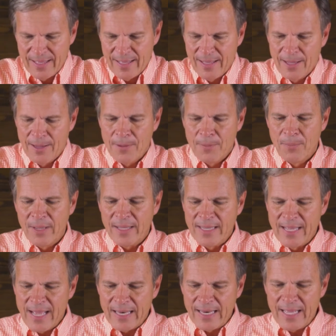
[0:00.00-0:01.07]
Um, but
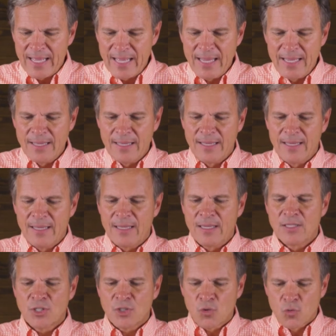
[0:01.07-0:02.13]
yet he
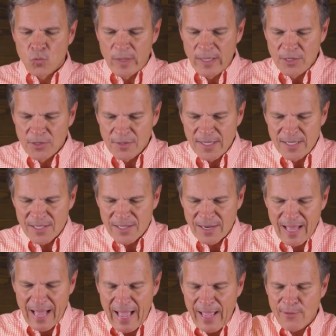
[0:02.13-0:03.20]
surrendered his
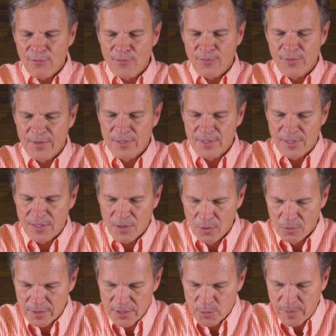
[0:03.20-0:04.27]
life to the
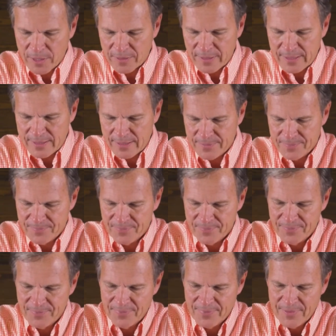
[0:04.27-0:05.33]
Holy Spirit.
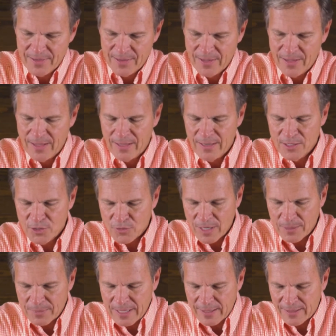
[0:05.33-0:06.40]
Let's
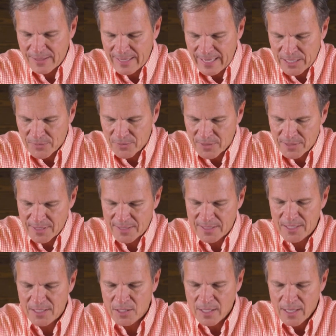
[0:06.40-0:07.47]
drop down to the next verse. It
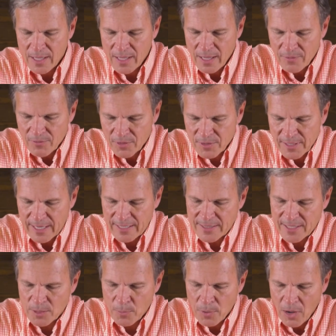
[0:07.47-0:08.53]
says, verse 8
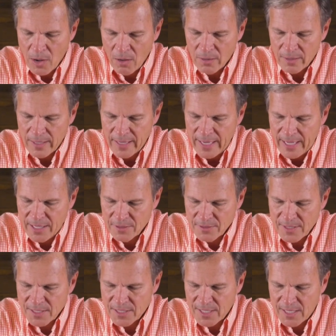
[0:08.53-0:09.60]
said, Paul
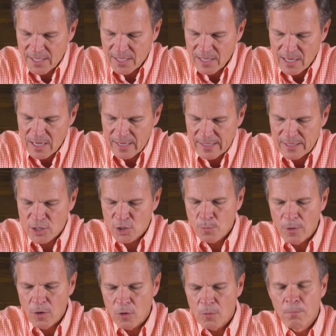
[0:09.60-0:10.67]
entered the synagogue and
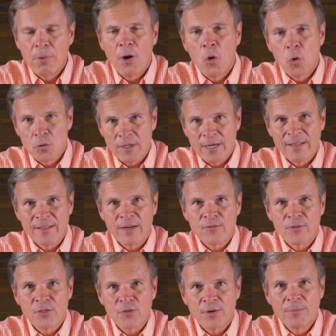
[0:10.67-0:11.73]
spoke boldly there
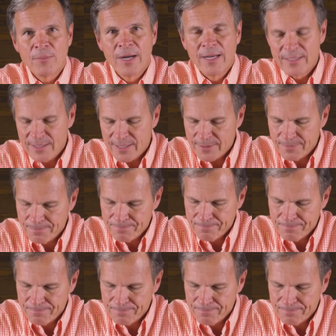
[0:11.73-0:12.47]
for three months,